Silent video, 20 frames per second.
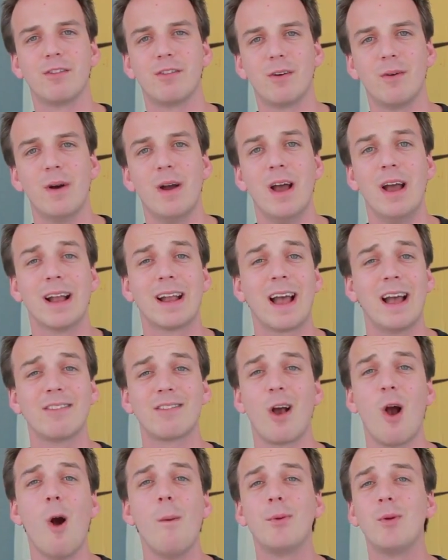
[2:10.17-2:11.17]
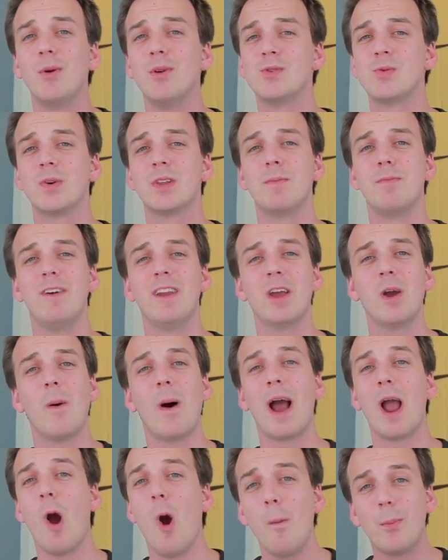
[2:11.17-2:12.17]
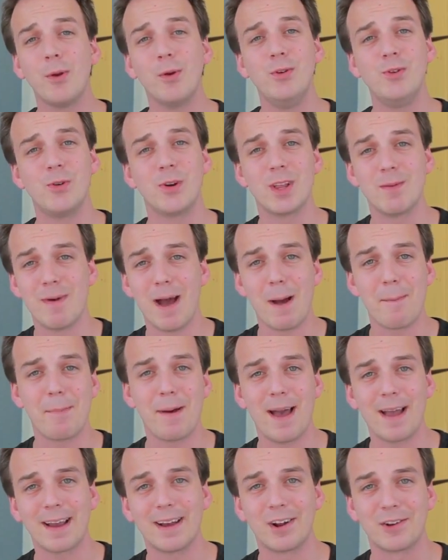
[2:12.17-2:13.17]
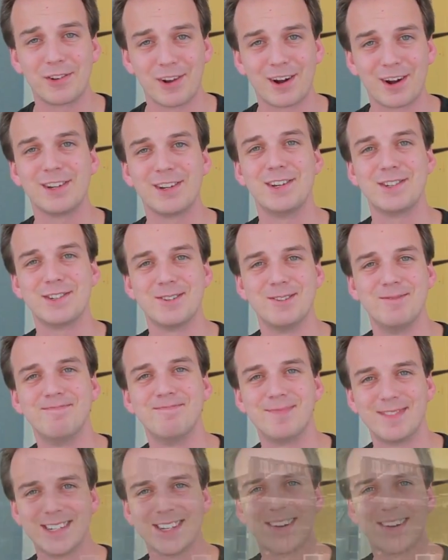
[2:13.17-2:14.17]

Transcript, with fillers: So guys, I hope you enjoy the video. I hope you enjoy the map pack, and I'll talk to you soon. See